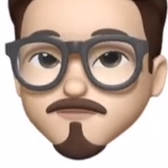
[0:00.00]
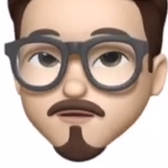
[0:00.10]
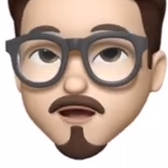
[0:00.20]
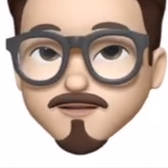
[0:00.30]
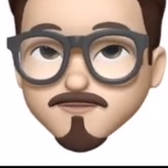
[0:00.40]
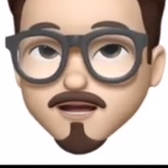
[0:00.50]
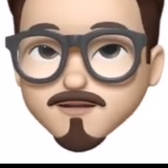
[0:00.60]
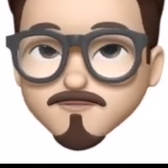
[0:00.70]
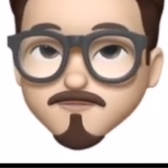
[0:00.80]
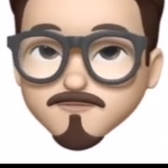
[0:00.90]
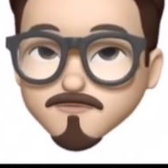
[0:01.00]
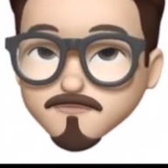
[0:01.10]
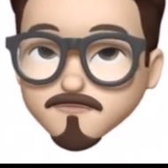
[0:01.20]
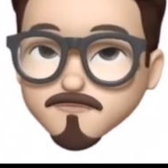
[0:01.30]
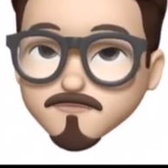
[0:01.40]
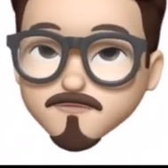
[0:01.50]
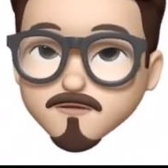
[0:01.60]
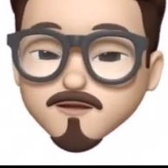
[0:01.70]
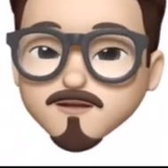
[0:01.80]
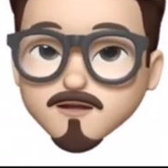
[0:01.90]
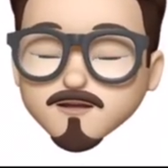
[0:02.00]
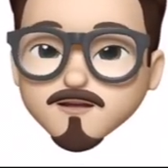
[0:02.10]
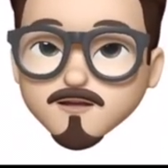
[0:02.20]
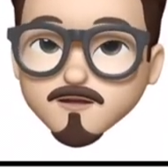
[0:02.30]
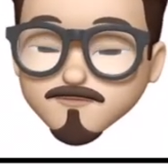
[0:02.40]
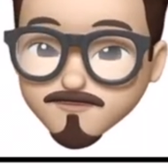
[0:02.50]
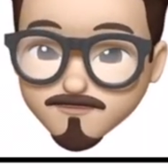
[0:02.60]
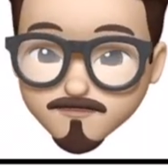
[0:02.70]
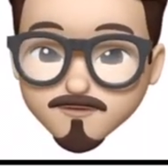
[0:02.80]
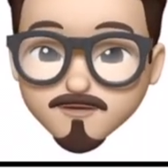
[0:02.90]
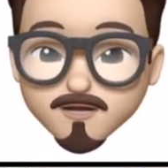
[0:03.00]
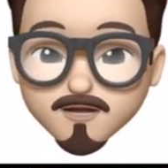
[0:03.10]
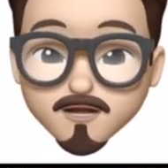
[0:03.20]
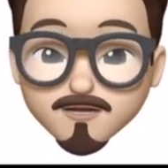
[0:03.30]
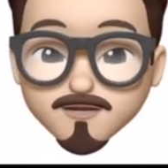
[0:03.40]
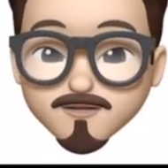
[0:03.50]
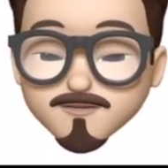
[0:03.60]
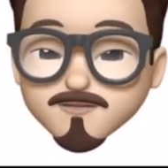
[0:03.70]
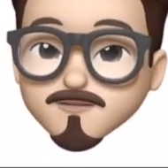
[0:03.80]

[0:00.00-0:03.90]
So it extends to close to his ear area.